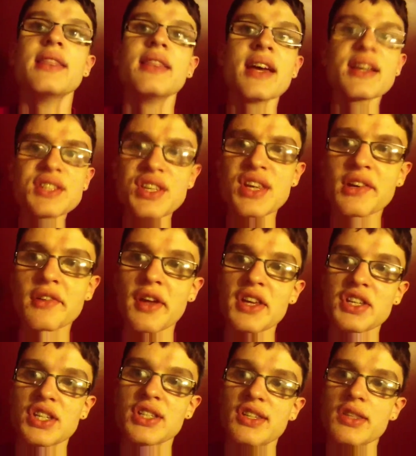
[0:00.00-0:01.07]
next
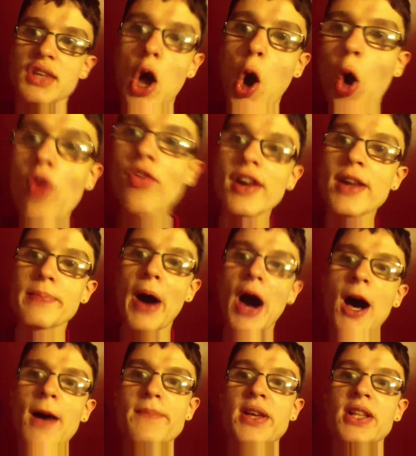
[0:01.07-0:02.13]
generation to the already
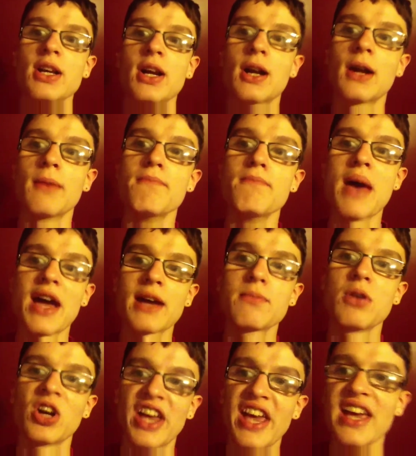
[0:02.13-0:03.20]
popular
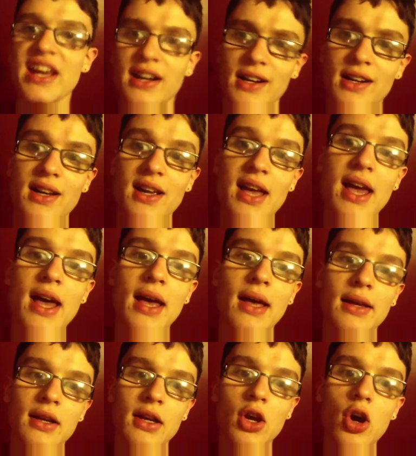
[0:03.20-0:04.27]
MacBook Air
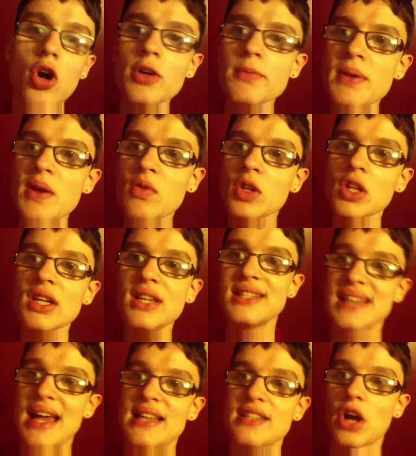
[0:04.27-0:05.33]
could be
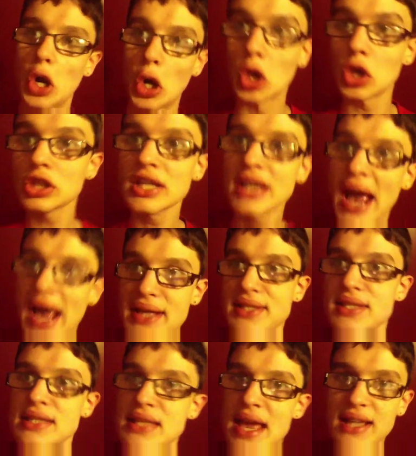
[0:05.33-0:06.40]
released as early
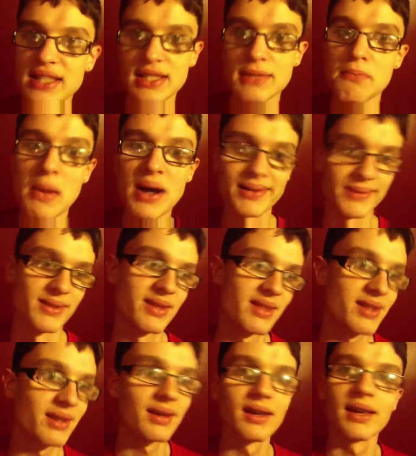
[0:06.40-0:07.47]
as next month.
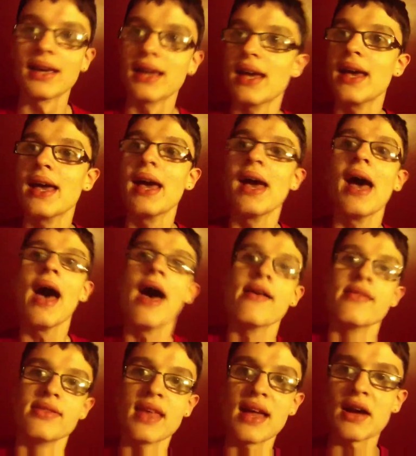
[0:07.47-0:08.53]

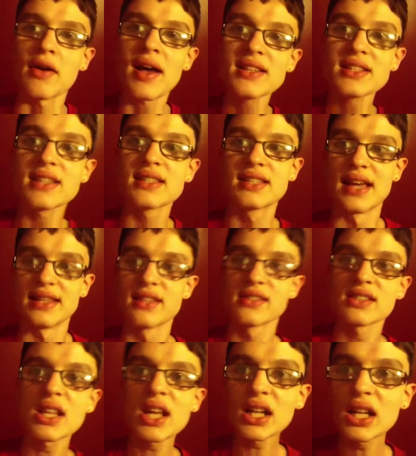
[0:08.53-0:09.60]
Now, as I said,
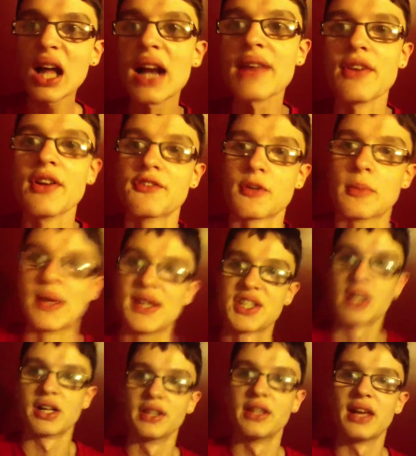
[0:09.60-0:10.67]
there's not a lot of
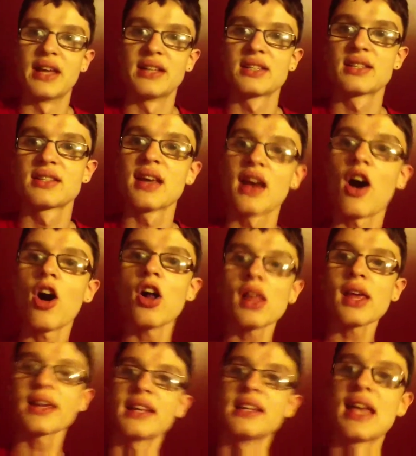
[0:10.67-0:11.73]
information on this. All
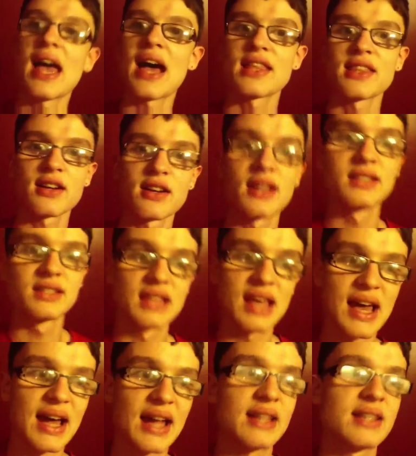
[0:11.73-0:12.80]
I can gather is
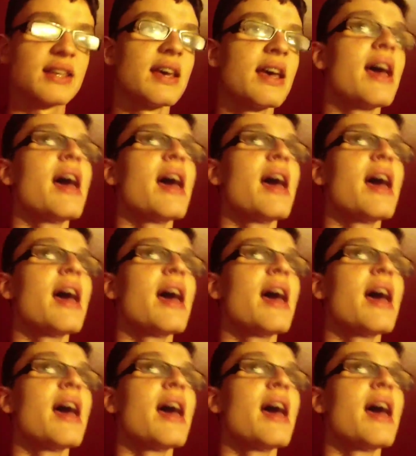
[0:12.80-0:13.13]
that